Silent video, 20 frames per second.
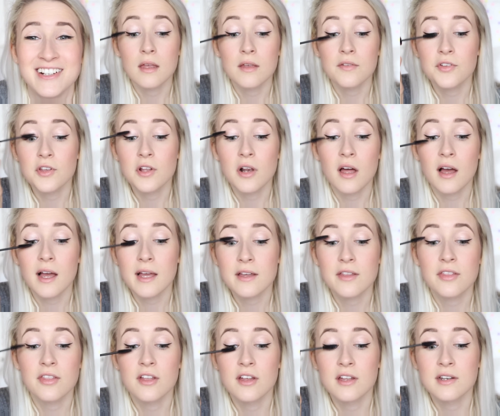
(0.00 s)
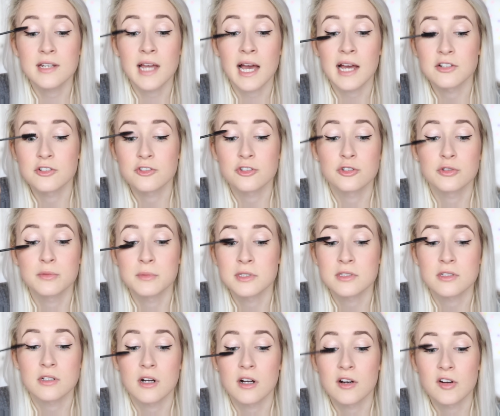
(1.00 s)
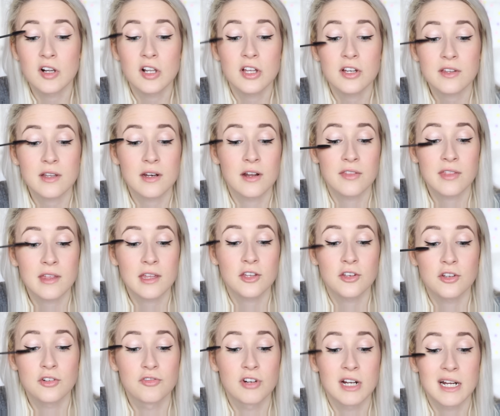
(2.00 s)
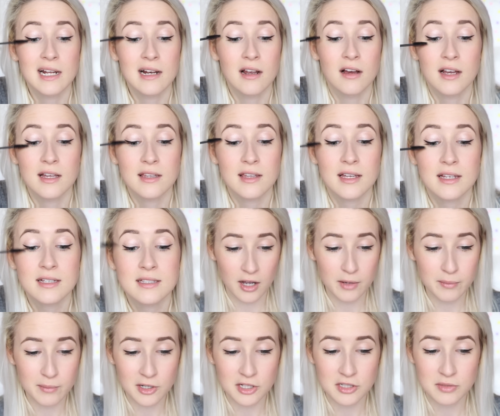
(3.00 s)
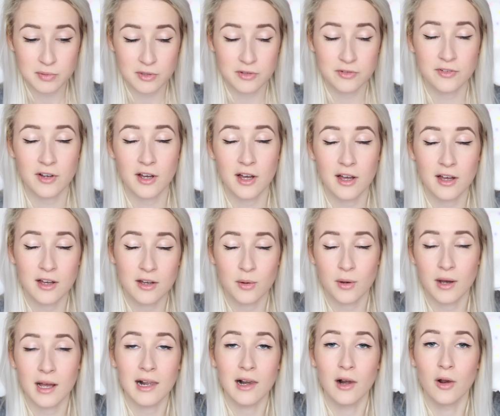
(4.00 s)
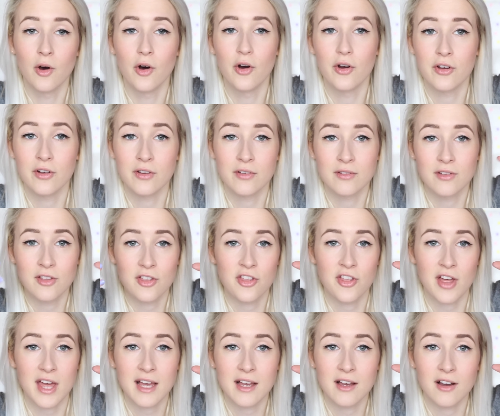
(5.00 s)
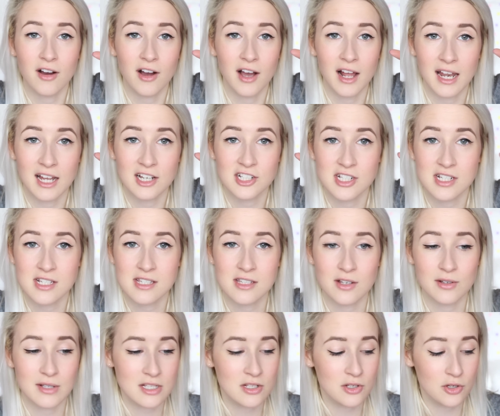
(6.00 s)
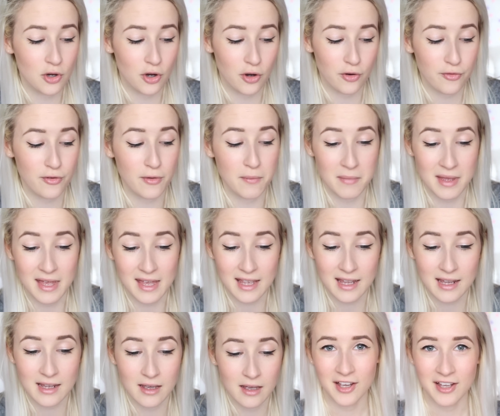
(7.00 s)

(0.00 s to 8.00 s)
If you like the natural mascara look, then I think you'd really like this. I much prefer quite long, thick eyelashes, so it's not for me.